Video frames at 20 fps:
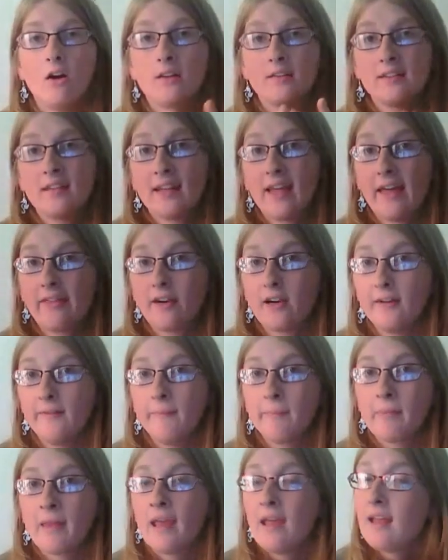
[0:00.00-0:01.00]
all together.
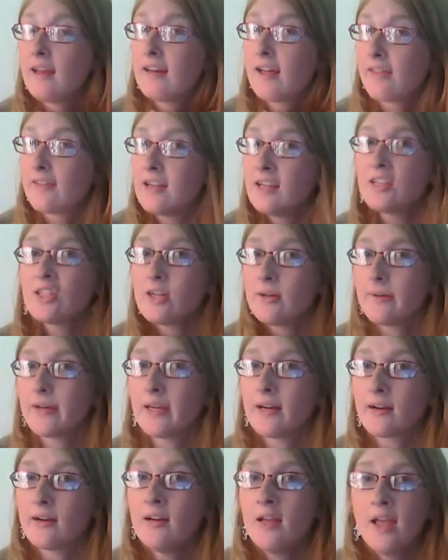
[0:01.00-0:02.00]
Now, the issue
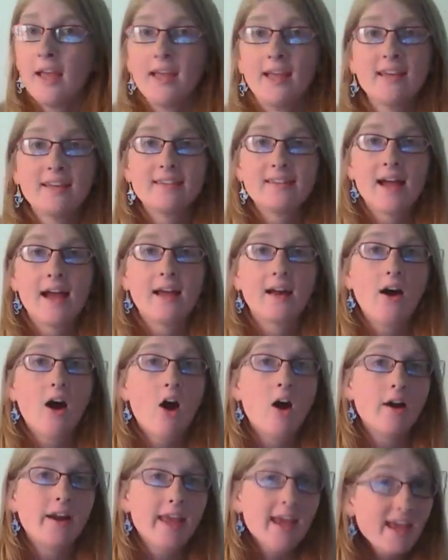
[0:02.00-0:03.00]
here is that
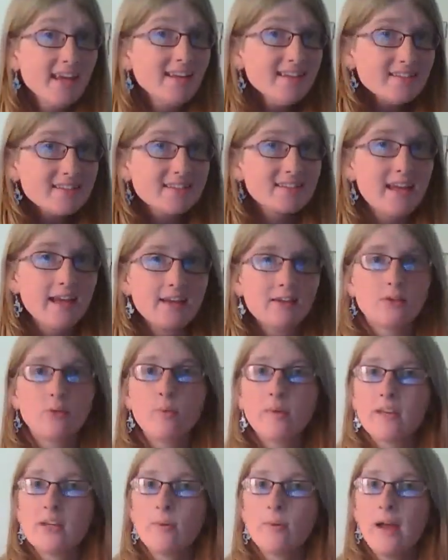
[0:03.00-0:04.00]
on Hank's scale,
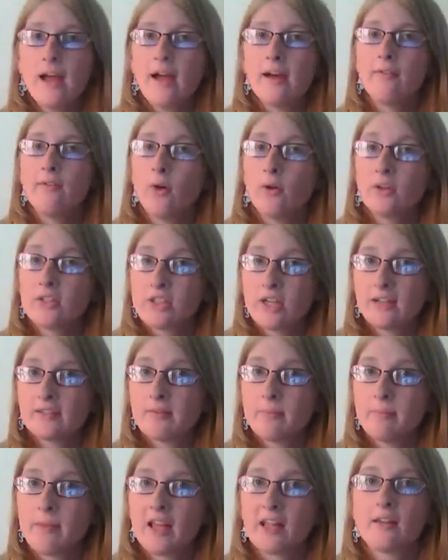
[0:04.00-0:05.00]
when you have
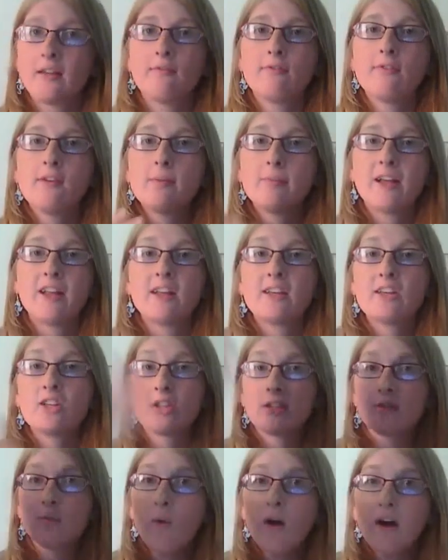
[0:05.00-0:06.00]
just male and female in
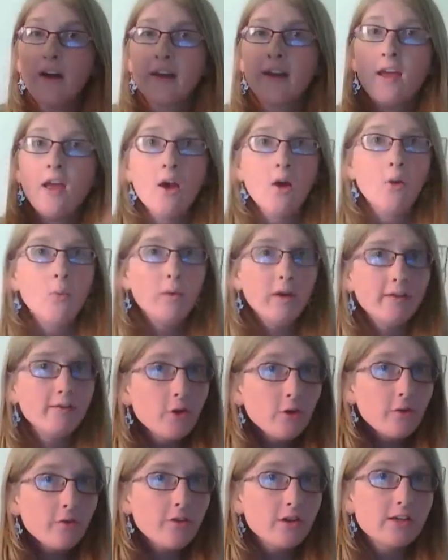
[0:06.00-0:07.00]
just one, what if
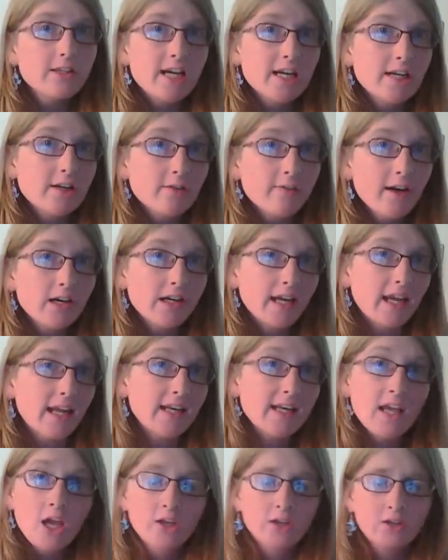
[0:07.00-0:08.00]
you're a third gender
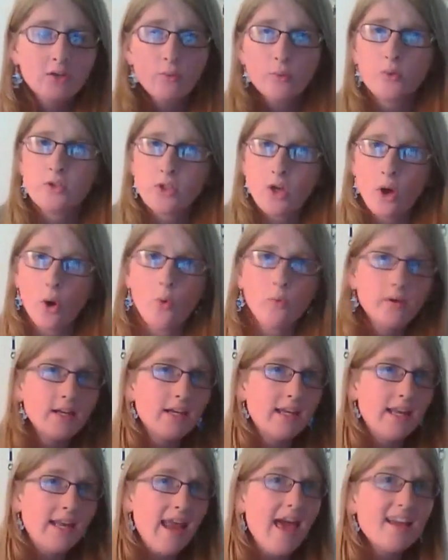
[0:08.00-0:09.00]
variant? You don't
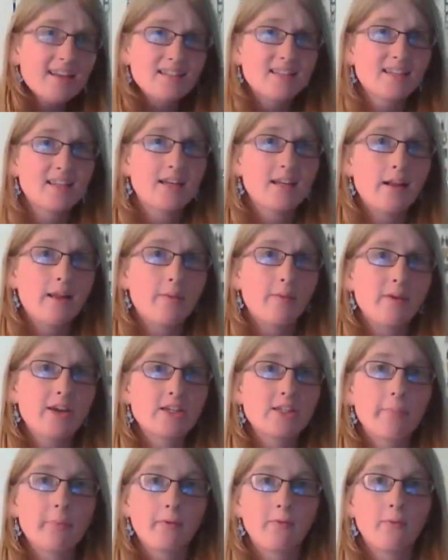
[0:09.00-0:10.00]
connect in any way,
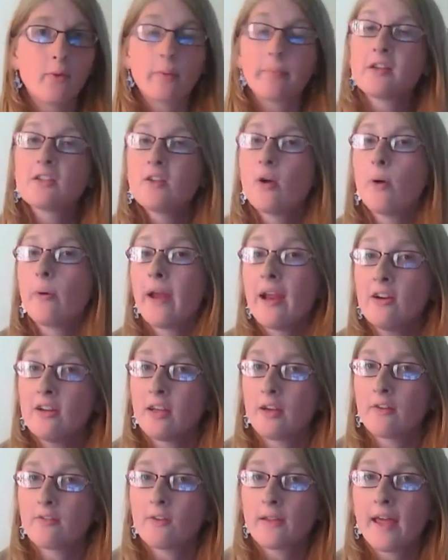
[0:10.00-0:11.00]
shape, or form. There's no
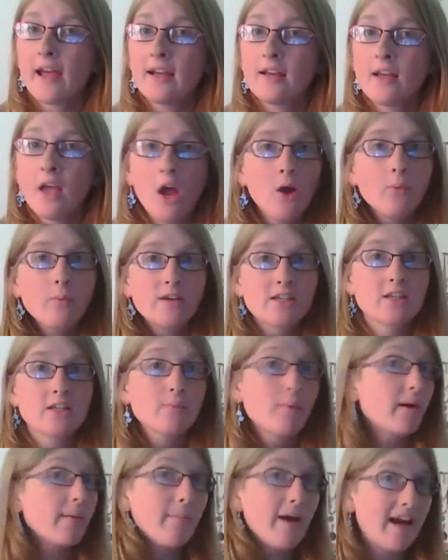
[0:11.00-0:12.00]
area for that, which
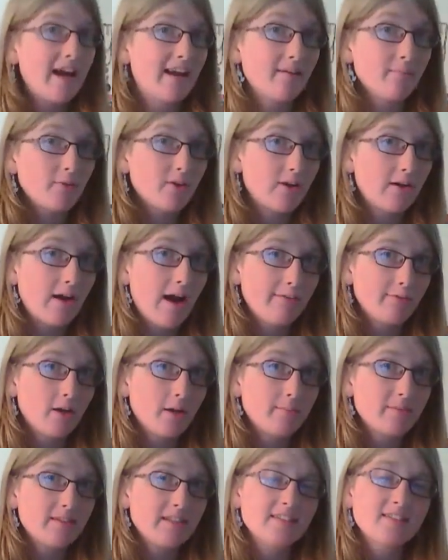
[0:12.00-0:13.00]
is where my graph
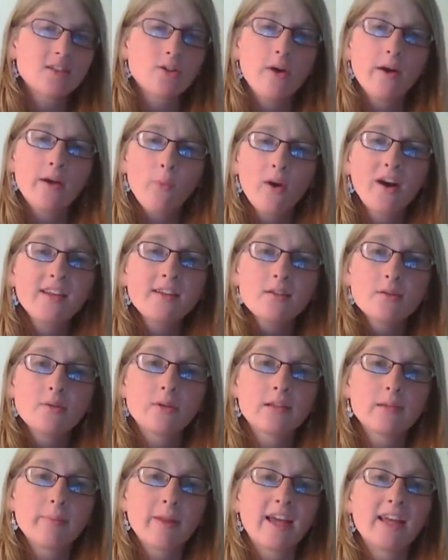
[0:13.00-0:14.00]
comes in. So I wanted to
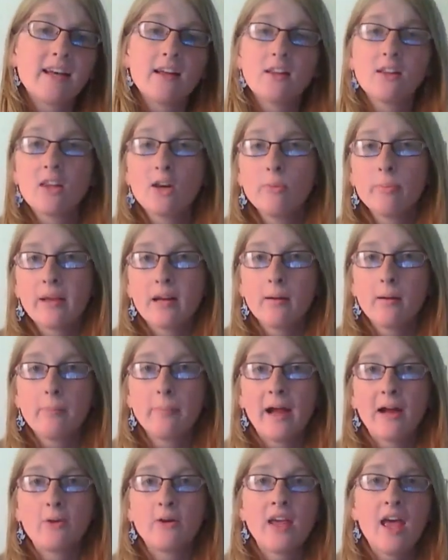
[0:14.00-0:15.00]
explain a little bit
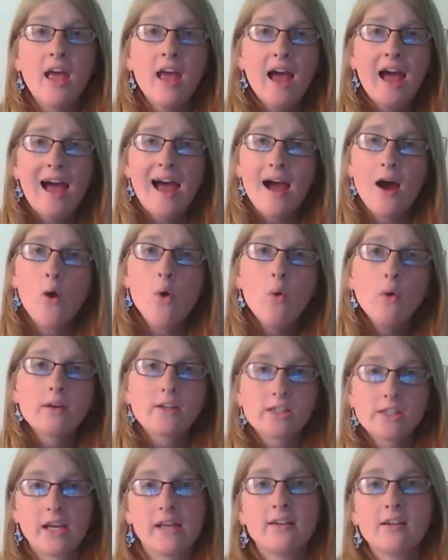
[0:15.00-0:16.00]
about how
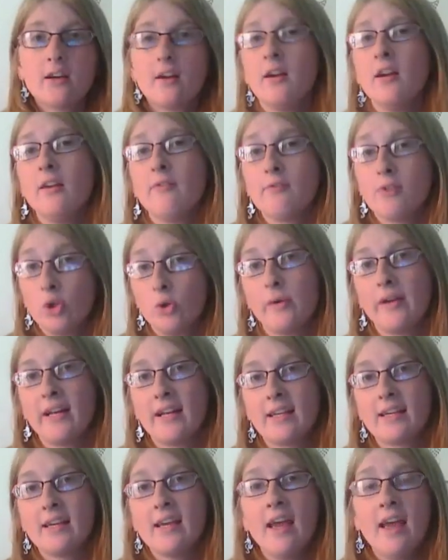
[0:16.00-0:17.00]
gender
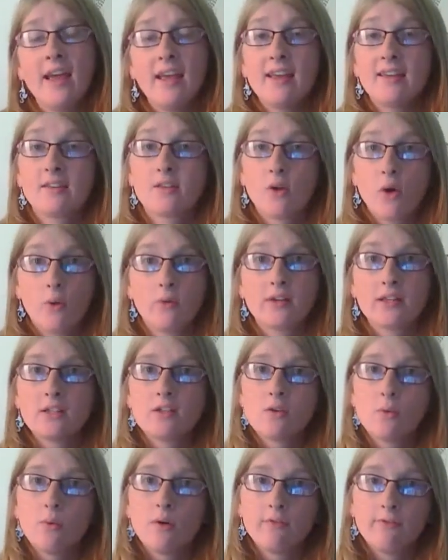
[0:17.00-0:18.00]
fluidity is going
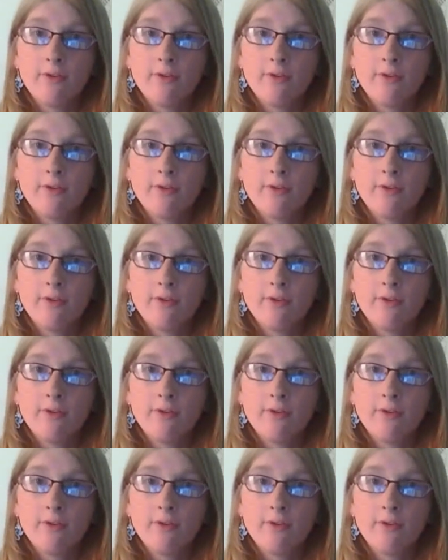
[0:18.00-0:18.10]
to